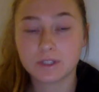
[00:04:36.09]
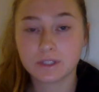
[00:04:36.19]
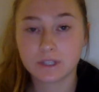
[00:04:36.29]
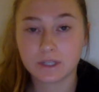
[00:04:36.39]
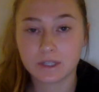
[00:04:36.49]
to
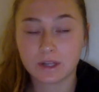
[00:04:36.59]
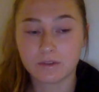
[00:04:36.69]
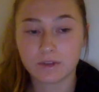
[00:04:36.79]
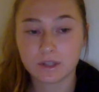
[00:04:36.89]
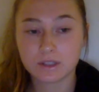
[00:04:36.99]
stunted
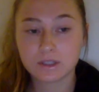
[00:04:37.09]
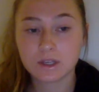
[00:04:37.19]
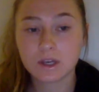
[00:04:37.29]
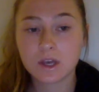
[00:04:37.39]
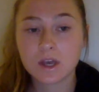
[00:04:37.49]
infants.
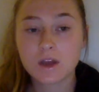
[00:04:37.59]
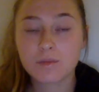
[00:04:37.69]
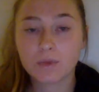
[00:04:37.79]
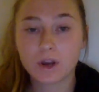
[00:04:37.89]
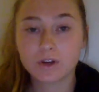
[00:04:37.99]

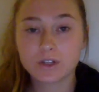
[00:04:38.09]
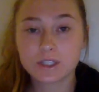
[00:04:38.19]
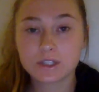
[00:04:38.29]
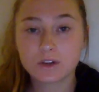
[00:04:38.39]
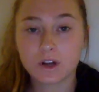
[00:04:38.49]

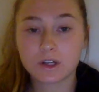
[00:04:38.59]
Prioritizing